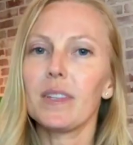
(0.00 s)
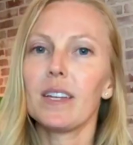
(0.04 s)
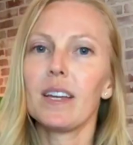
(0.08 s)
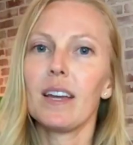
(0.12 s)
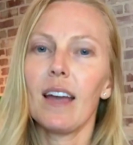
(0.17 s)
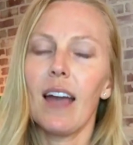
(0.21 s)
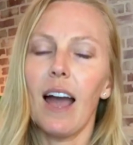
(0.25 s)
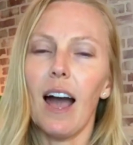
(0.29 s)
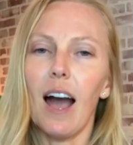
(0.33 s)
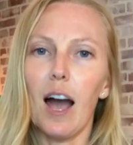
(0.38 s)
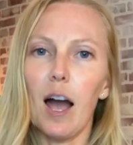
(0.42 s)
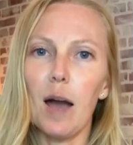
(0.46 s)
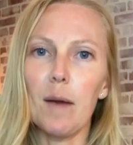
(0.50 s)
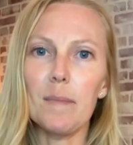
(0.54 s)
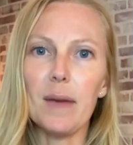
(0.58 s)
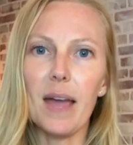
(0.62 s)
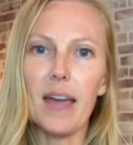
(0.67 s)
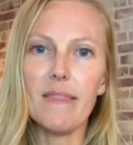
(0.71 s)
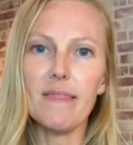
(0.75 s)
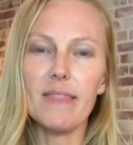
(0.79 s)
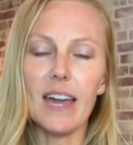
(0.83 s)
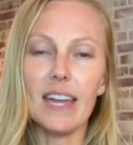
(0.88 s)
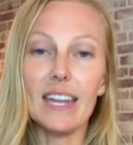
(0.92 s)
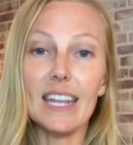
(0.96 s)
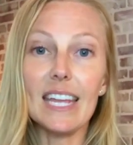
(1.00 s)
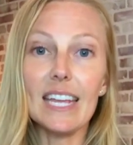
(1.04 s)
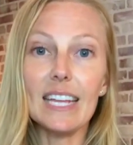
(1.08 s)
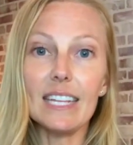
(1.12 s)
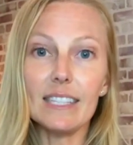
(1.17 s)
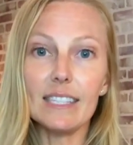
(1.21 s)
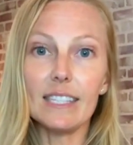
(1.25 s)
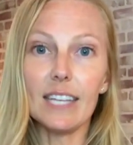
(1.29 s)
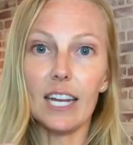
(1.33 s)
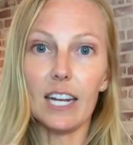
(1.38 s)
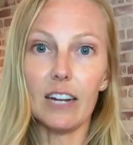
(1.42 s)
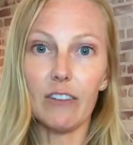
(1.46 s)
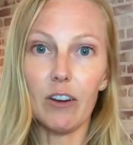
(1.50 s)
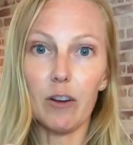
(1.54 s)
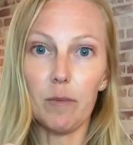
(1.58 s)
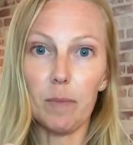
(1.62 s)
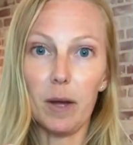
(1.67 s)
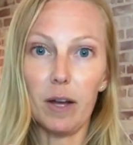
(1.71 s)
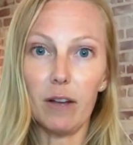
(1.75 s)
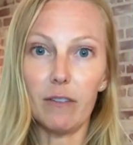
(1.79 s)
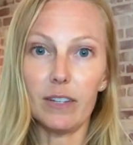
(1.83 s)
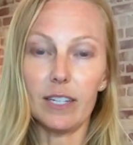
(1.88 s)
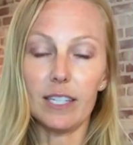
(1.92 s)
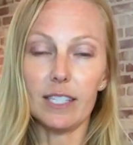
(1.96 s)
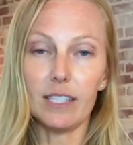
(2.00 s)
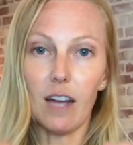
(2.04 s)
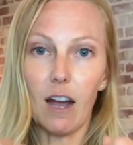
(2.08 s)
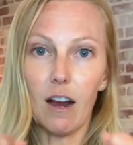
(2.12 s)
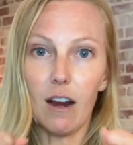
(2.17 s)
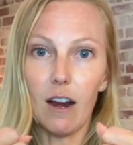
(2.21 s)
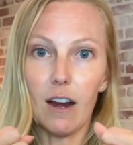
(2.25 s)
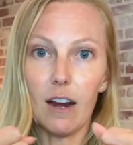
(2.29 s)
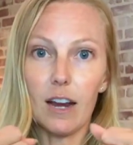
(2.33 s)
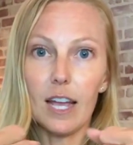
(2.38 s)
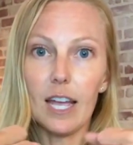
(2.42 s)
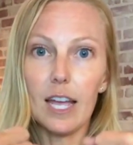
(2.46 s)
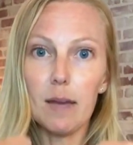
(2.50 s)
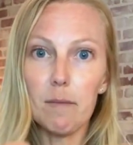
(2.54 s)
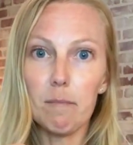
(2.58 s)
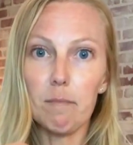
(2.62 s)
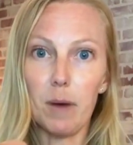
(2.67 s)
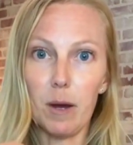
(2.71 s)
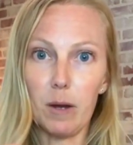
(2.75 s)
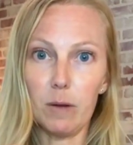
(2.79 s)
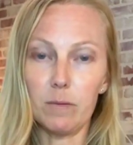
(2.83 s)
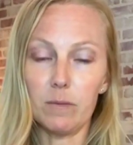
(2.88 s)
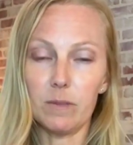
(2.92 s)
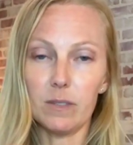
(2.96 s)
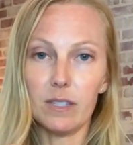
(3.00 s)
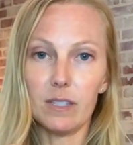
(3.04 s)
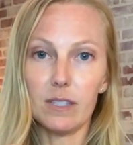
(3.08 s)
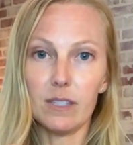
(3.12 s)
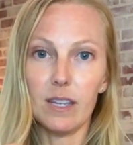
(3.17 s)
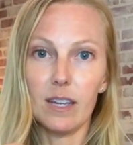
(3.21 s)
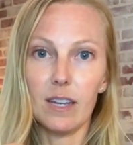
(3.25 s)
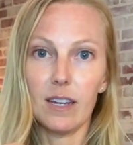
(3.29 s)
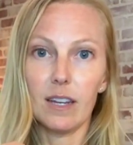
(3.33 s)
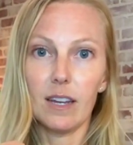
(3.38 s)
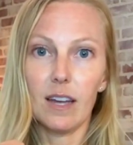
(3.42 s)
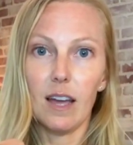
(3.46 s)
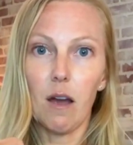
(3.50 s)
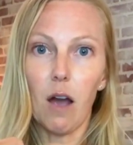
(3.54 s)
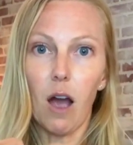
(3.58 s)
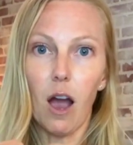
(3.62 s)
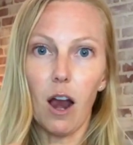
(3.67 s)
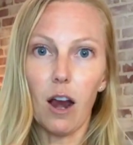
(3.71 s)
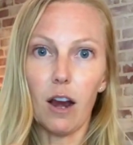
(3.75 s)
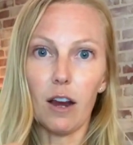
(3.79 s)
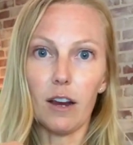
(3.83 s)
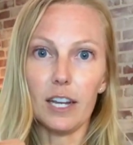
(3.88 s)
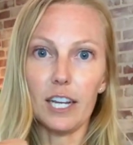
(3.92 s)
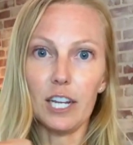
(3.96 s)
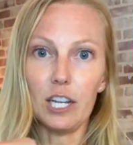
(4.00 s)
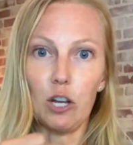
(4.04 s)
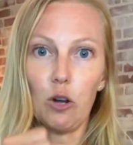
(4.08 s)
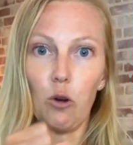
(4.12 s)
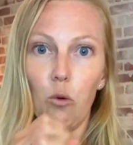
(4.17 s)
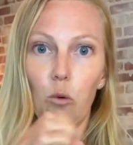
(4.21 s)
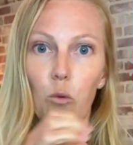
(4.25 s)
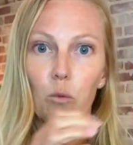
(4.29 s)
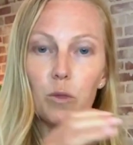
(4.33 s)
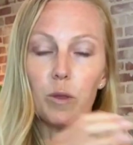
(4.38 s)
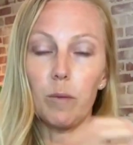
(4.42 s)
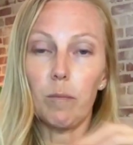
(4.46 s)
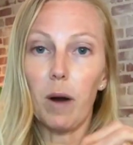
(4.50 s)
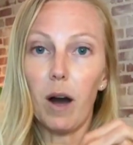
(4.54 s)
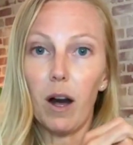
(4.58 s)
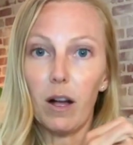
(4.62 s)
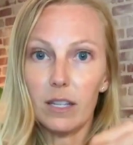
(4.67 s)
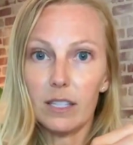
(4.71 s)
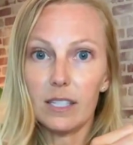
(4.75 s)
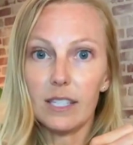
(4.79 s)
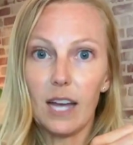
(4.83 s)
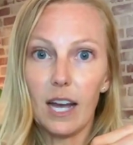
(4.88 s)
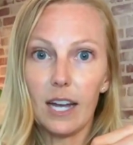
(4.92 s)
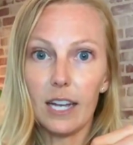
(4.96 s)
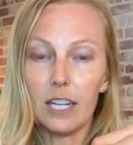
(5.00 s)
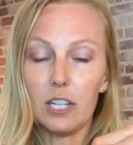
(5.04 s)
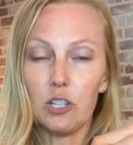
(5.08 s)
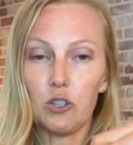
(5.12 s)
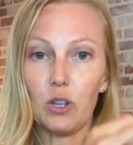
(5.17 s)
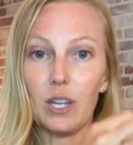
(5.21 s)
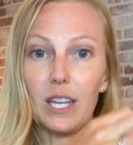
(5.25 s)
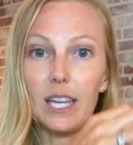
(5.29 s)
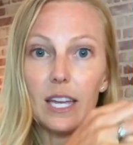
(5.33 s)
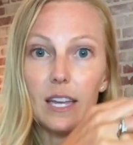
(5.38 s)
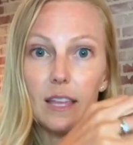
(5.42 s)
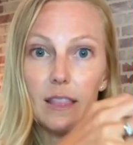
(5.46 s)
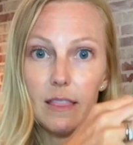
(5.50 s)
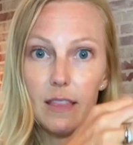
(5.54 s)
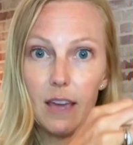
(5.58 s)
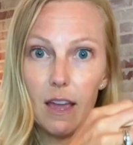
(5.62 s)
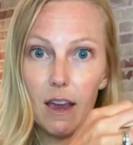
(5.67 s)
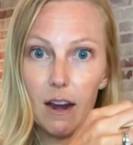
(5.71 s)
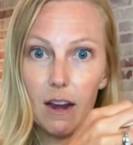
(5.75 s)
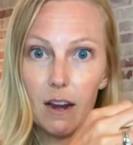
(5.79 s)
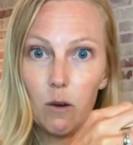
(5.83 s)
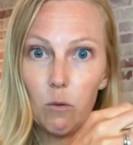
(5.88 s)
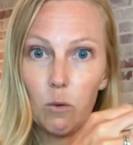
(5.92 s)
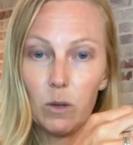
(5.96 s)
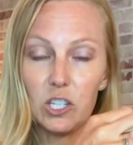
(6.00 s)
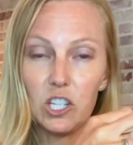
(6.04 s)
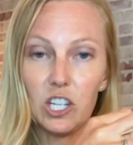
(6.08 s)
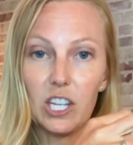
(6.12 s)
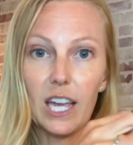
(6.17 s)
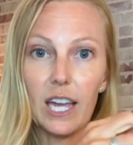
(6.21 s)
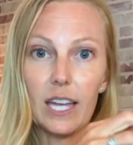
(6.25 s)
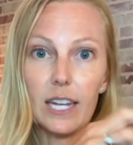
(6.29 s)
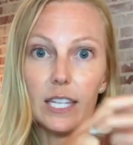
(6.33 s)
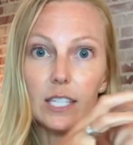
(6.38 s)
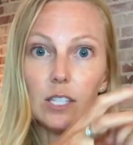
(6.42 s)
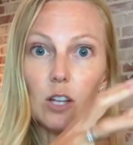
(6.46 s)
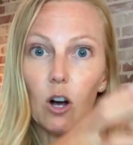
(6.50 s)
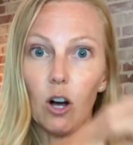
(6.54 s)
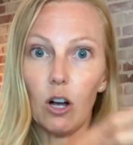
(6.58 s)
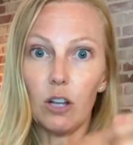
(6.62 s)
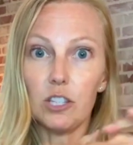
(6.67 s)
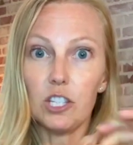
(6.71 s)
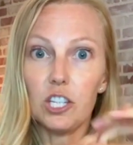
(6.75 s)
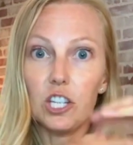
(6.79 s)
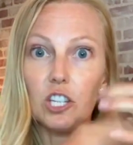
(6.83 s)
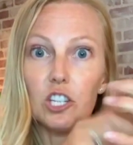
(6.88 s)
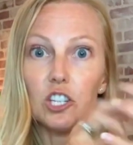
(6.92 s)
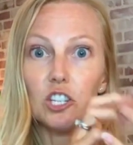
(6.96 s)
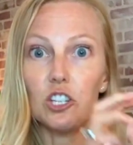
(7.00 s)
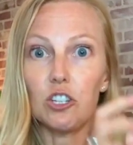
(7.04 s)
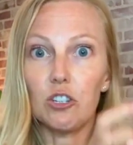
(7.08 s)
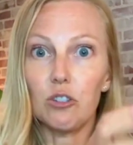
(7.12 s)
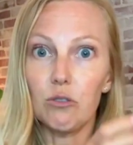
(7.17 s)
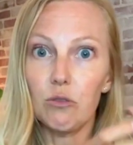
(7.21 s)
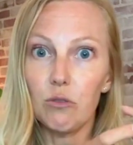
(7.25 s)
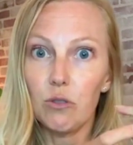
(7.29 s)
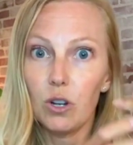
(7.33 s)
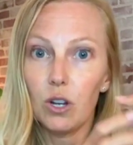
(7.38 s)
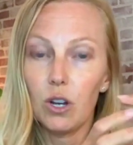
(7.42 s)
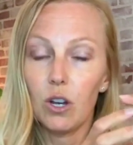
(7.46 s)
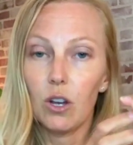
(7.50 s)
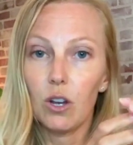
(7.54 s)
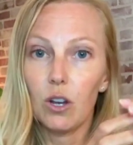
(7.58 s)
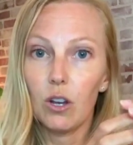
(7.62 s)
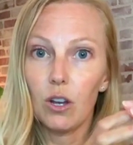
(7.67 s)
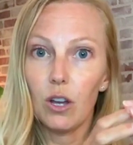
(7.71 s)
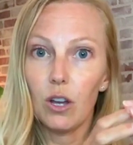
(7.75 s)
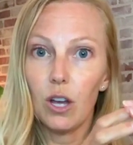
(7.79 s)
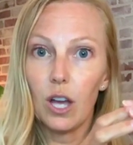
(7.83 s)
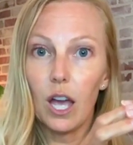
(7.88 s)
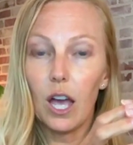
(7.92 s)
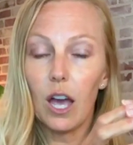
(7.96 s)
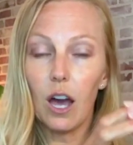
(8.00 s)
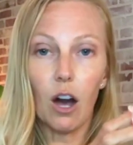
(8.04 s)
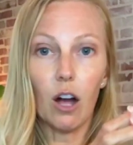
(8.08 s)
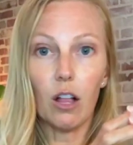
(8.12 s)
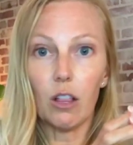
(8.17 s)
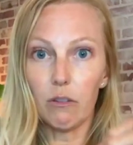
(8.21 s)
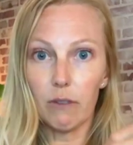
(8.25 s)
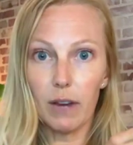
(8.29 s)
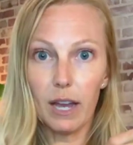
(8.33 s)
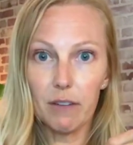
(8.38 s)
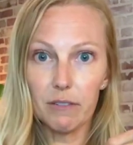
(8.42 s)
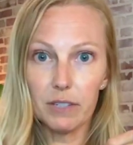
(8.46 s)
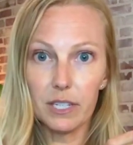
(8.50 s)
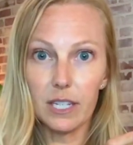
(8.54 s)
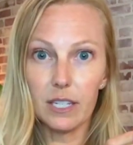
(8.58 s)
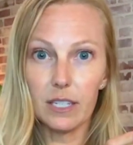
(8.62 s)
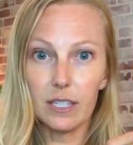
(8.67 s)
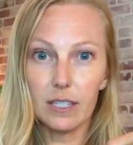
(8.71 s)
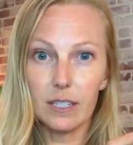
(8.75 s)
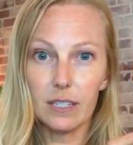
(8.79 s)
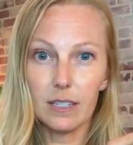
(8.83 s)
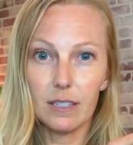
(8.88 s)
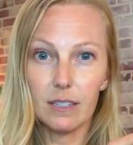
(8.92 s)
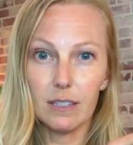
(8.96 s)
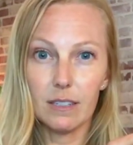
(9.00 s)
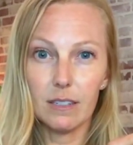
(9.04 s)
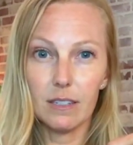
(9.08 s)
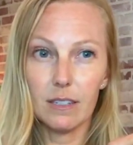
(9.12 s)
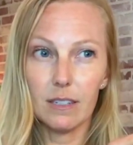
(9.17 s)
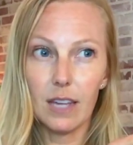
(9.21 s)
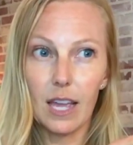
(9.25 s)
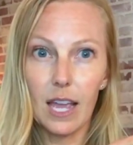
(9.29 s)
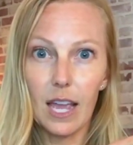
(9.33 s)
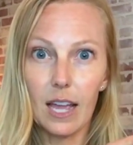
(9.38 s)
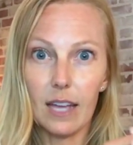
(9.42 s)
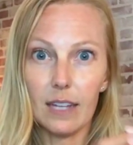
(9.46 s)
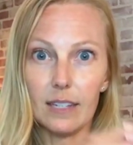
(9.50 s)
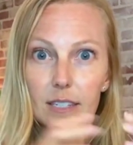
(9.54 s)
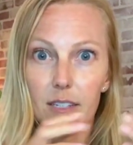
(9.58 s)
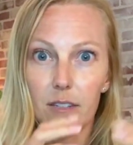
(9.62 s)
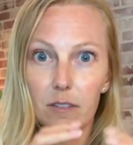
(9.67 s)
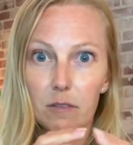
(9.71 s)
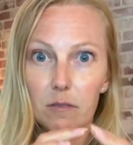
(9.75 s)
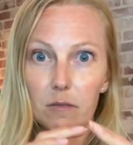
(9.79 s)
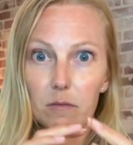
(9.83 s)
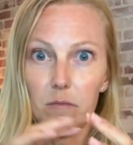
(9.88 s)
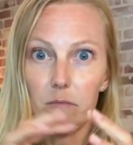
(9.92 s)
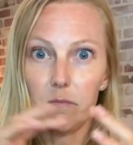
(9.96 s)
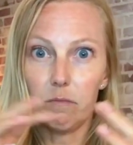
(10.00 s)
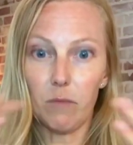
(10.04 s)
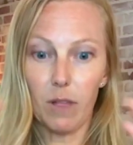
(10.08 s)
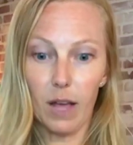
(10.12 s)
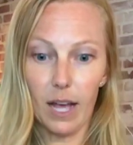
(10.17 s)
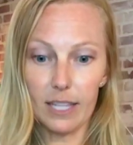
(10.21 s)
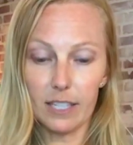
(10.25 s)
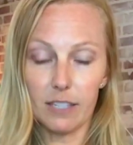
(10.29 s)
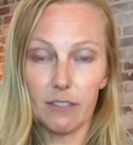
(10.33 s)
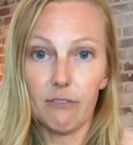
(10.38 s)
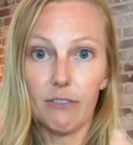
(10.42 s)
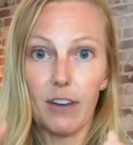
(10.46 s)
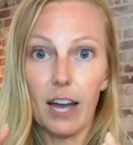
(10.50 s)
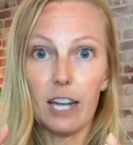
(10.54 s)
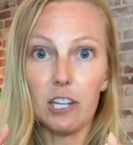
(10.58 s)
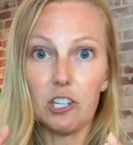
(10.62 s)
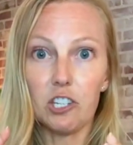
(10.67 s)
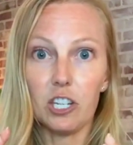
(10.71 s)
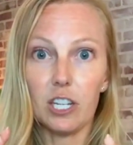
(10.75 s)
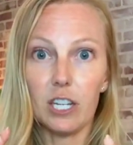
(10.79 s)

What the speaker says: And then inside of our pelvis are our hip bones, are, the ball and socket joint in there, which again is all tissue all around it, and lots of fascia in